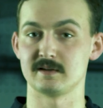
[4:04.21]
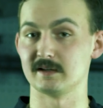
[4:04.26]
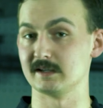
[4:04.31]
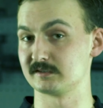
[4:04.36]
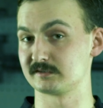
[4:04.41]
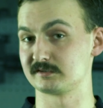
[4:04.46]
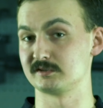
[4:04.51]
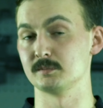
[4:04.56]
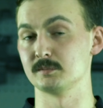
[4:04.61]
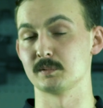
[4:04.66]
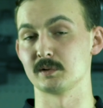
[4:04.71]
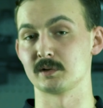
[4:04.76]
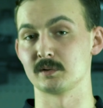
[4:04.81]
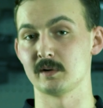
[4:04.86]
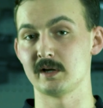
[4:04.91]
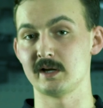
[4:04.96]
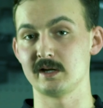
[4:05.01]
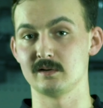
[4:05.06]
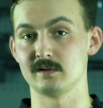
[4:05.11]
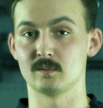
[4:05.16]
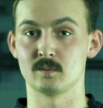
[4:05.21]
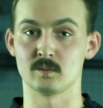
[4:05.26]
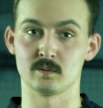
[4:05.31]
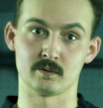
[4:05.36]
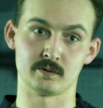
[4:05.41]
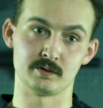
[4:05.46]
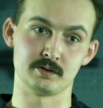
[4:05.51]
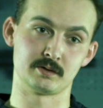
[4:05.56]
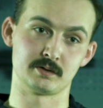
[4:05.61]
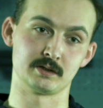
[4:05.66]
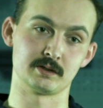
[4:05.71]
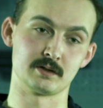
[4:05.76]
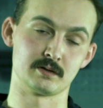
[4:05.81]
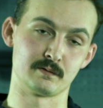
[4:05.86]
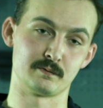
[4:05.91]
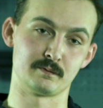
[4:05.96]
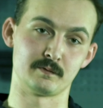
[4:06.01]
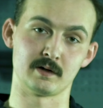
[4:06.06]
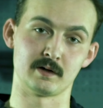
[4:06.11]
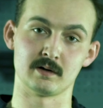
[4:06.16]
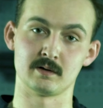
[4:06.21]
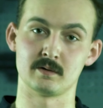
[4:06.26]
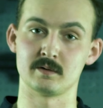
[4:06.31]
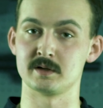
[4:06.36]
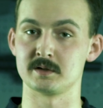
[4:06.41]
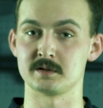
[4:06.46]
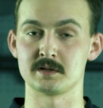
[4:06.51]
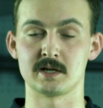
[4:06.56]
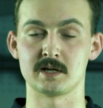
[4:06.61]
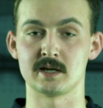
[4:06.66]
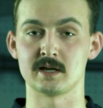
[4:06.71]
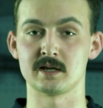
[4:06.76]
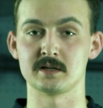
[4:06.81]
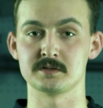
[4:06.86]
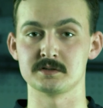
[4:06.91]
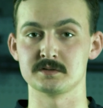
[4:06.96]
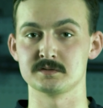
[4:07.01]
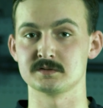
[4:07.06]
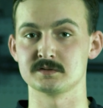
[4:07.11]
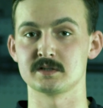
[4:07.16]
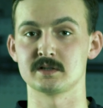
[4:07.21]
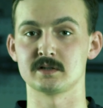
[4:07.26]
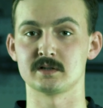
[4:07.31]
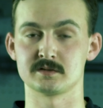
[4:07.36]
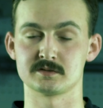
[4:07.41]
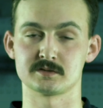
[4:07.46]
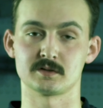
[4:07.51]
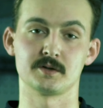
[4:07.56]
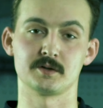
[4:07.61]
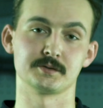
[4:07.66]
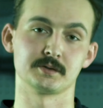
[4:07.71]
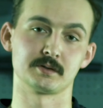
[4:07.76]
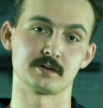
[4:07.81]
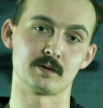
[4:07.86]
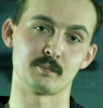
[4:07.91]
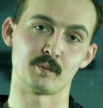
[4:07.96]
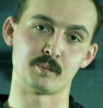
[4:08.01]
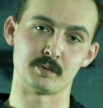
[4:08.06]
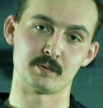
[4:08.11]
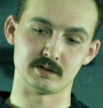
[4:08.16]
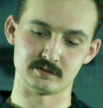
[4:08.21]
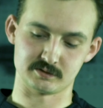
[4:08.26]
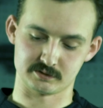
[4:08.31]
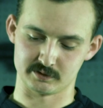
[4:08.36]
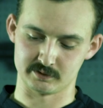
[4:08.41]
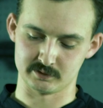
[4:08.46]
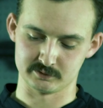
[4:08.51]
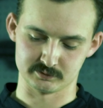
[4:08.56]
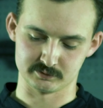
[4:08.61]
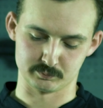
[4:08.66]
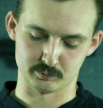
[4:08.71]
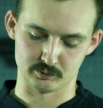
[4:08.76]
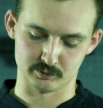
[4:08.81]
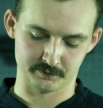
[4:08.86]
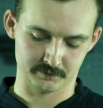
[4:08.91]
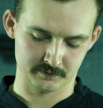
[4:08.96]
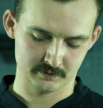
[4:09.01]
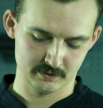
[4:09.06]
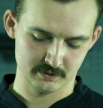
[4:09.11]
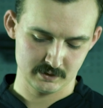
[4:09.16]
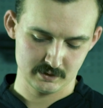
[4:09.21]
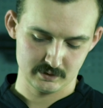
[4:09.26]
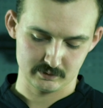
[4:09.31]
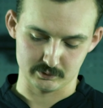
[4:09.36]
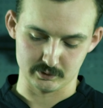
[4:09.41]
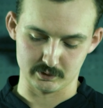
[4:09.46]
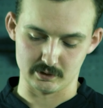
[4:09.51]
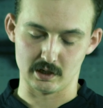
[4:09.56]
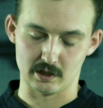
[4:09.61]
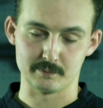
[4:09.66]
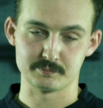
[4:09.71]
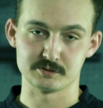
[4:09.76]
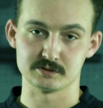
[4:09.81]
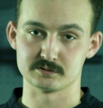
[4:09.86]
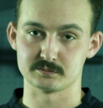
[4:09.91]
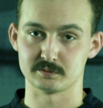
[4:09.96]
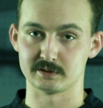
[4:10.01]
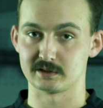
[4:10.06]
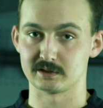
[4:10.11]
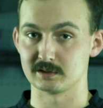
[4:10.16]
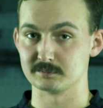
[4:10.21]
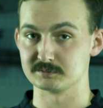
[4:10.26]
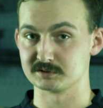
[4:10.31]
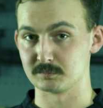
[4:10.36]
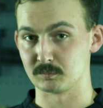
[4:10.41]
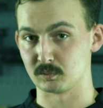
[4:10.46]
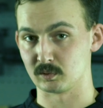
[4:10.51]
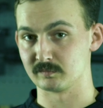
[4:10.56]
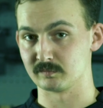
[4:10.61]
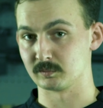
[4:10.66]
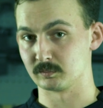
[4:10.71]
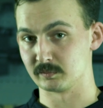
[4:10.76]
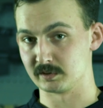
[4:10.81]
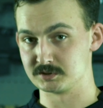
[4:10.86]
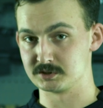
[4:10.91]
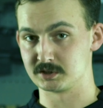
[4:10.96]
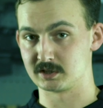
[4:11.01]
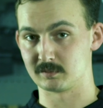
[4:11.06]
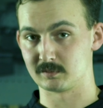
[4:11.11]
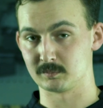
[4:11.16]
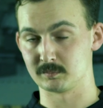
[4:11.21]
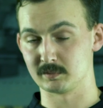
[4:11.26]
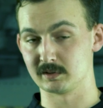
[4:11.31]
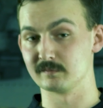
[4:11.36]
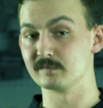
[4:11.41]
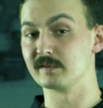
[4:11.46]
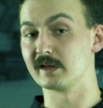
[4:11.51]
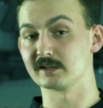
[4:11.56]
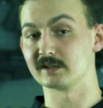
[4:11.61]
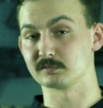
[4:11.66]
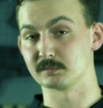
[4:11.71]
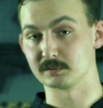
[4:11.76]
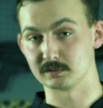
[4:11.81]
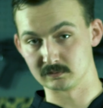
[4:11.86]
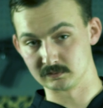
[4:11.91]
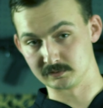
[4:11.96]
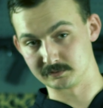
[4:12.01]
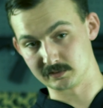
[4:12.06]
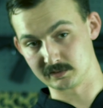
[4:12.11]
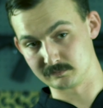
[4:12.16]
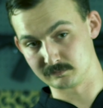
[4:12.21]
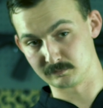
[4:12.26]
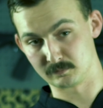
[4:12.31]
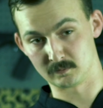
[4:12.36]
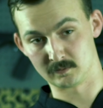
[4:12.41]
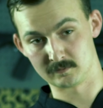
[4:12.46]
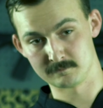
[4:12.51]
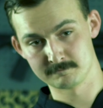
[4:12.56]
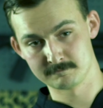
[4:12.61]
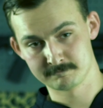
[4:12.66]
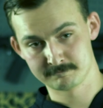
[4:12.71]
It's super great, or you could go to Faro and use their Assaulter cummerbund. So those are both good options when it comes to more of a rigid cummerbund if that's what you're looking for.